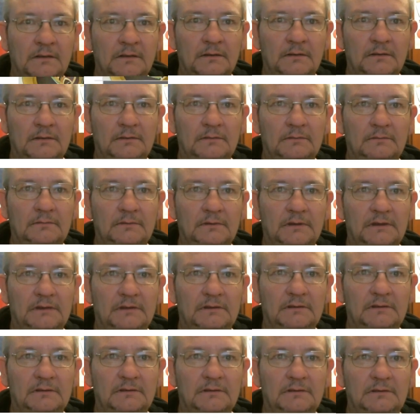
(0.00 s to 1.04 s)
Right,
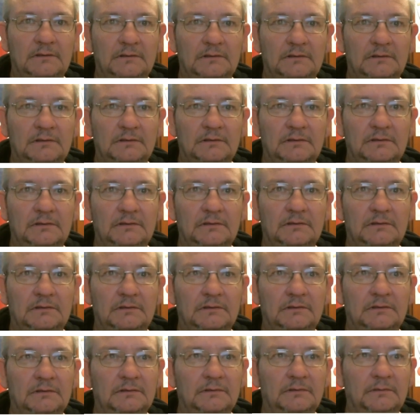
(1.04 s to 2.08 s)

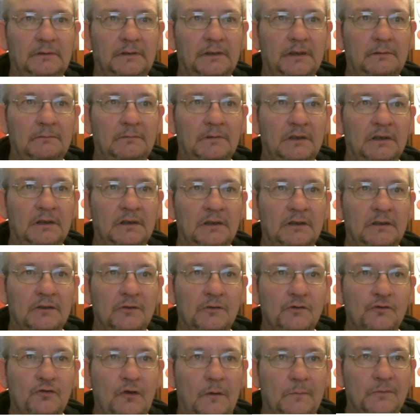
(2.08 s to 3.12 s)
there we go,
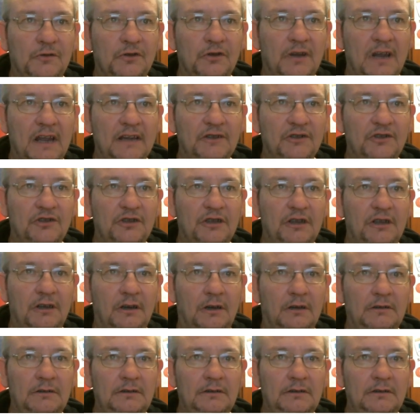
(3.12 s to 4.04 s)
Shropshire HER.